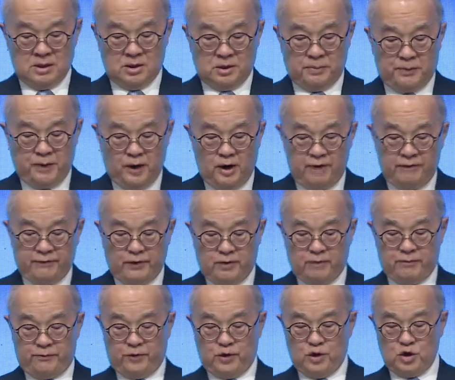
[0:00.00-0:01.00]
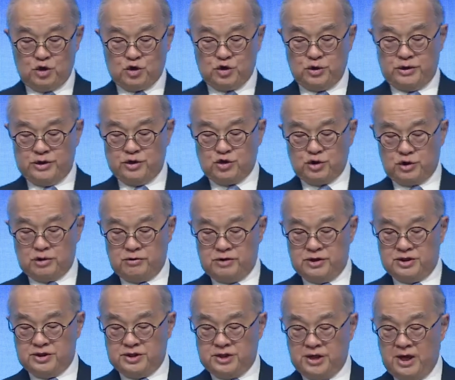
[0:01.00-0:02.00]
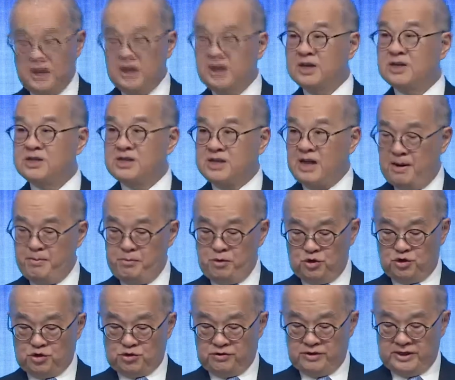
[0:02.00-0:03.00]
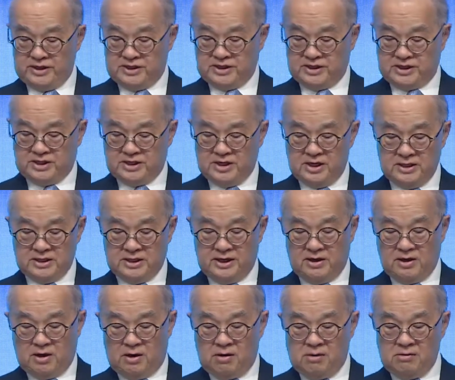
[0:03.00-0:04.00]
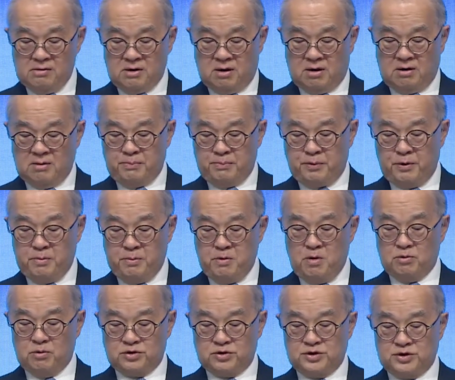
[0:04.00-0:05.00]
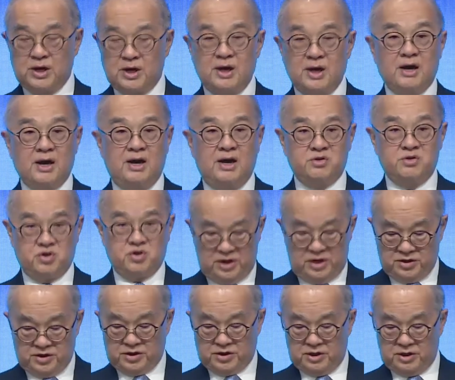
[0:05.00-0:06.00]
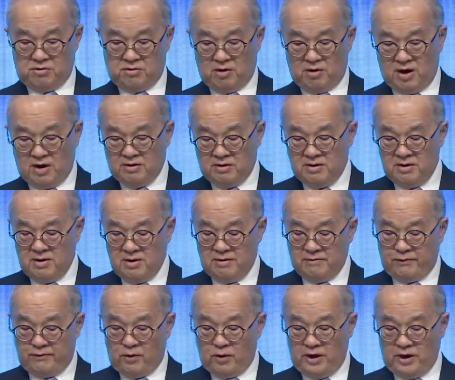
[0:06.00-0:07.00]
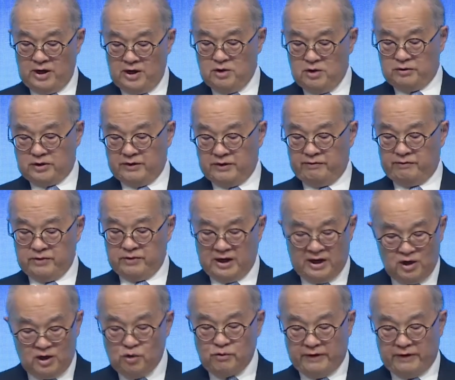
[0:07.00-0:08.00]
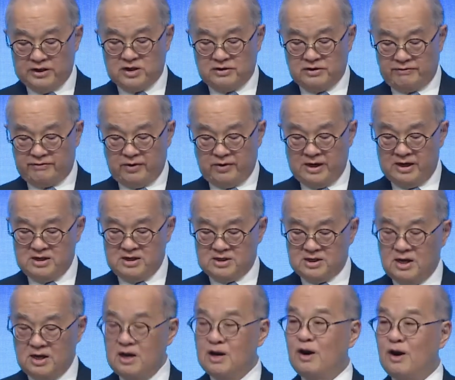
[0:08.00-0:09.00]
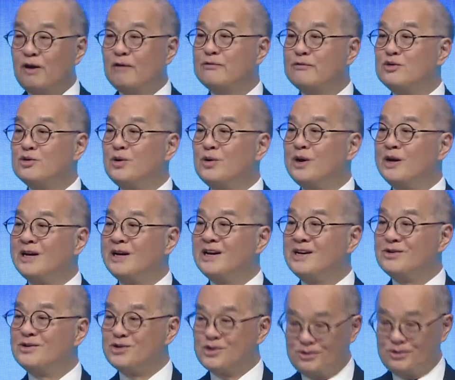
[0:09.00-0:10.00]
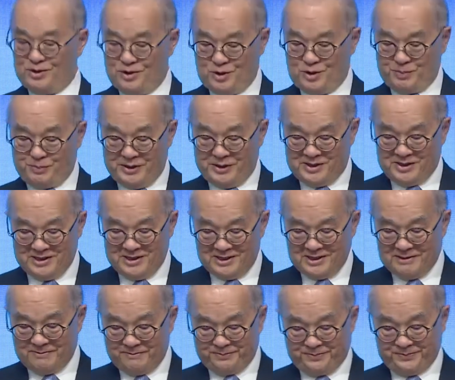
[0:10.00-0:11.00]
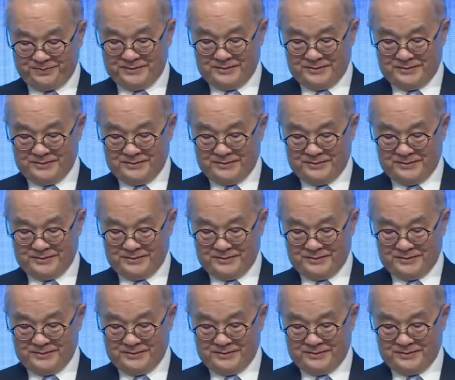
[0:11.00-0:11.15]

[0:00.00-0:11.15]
The birth of virtual insurers demonstrates that Hong Kong promotes a testing ground for innovative ways of doing insurance business.